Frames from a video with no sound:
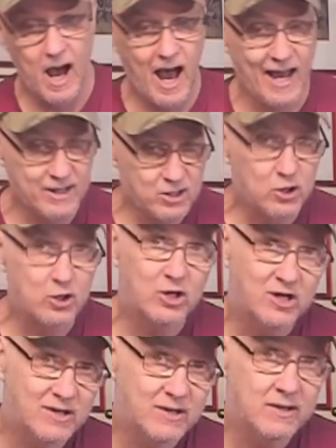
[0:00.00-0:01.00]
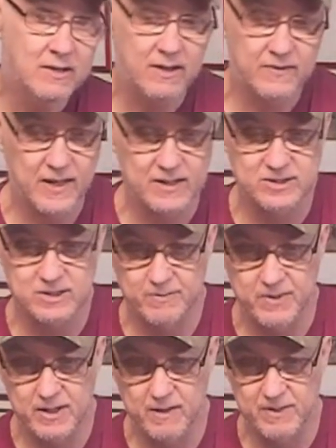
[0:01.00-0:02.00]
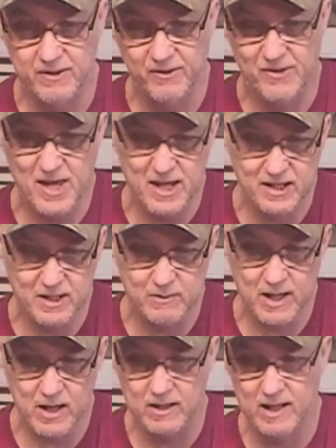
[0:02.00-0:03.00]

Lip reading: I could. That's something I've been thinking about.